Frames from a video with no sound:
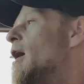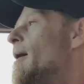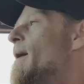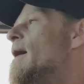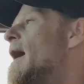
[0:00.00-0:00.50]

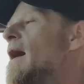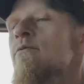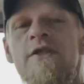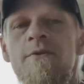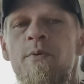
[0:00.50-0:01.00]
about, how
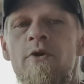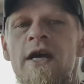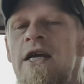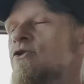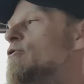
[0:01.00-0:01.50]
we support
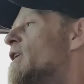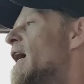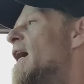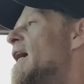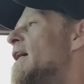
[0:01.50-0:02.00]
Andrew
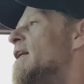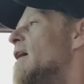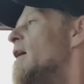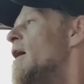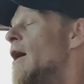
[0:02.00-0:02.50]
Yang
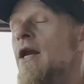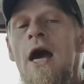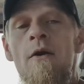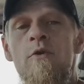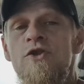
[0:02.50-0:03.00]
and
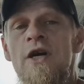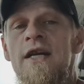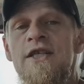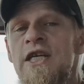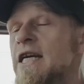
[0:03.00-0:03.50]
how we're trying
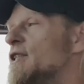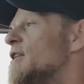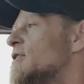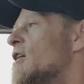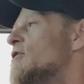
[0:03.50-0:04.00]
to change
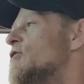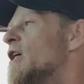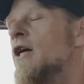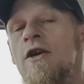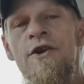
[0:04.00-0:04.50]
this country,
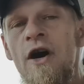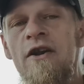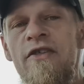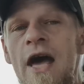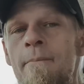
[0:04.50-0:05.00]
none
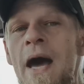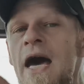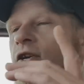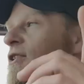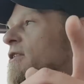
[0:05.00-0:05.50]
of that
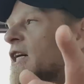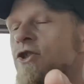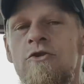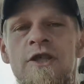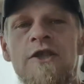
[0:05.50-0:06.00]
matters
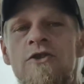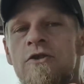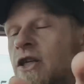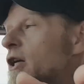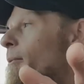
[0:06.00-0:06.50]
unless you
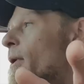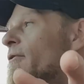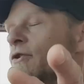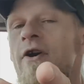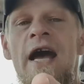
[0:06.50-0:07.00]
get up off
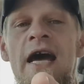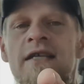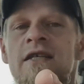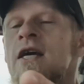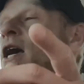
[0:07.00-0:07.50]
your ass
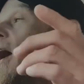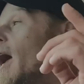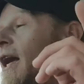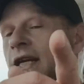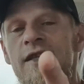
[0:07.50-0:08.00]

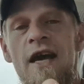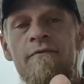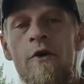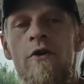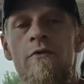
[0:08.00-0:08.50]
and get that
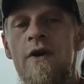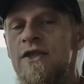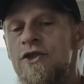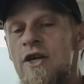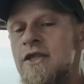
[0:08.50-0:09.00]
voter
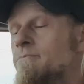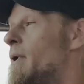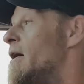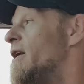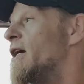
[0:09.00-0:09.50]
registration
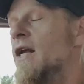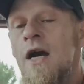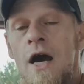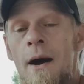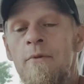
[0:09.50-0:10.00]
mailed in.
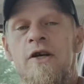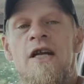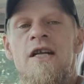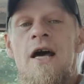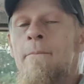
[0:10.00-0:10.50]
I'm looking
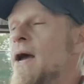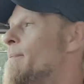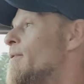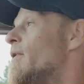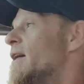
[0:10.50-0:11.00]
at that
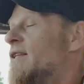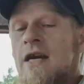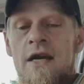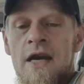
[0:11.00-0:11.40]
paper right there,